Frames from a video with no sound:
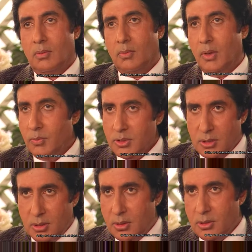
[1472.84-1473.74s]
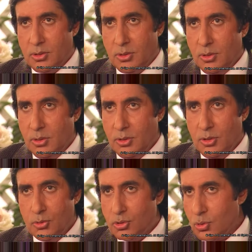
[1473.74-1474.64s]
when was it that
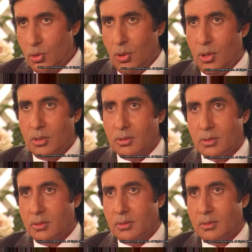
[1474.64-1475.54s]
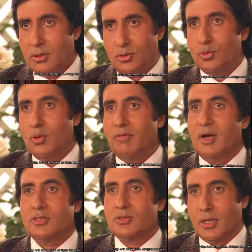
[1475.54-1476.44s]
you saw the two of
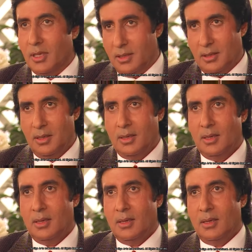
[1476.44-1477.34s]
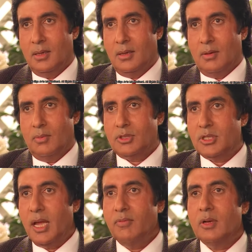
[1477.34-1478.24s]
us together, which
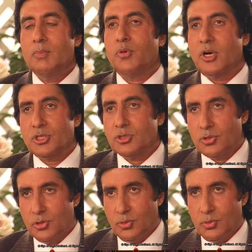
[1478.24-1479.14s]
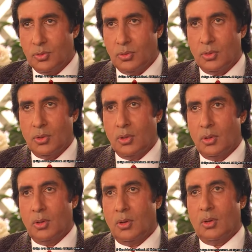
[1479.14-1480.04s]
gave an impression to you
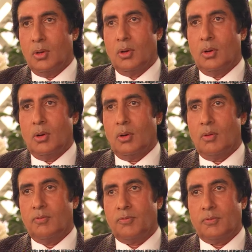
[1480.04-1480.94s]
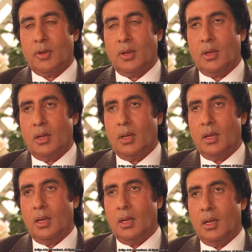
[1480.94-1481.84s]
of uh,
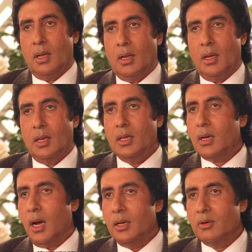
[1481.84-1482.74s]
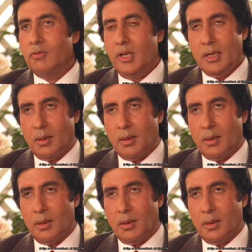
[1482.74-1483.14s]
any kind of link